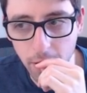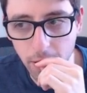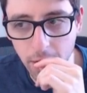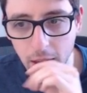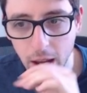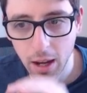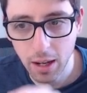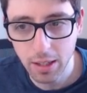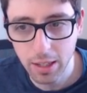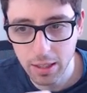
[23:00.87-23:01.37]

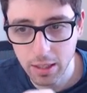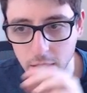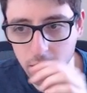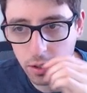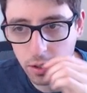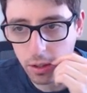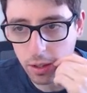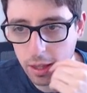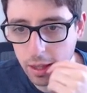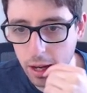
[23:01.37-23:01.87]
not
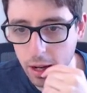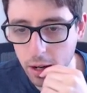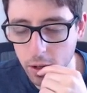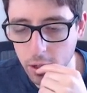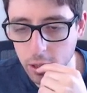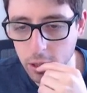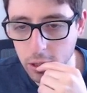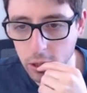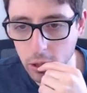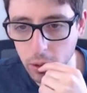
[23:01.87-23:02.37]
necessarily that
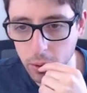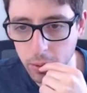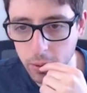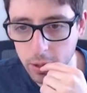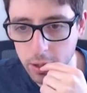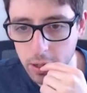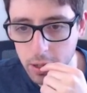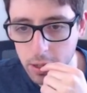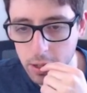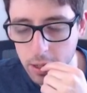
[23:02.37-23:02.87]
hard to
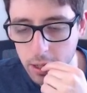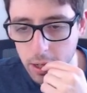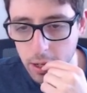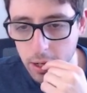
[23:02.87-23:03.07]
hold.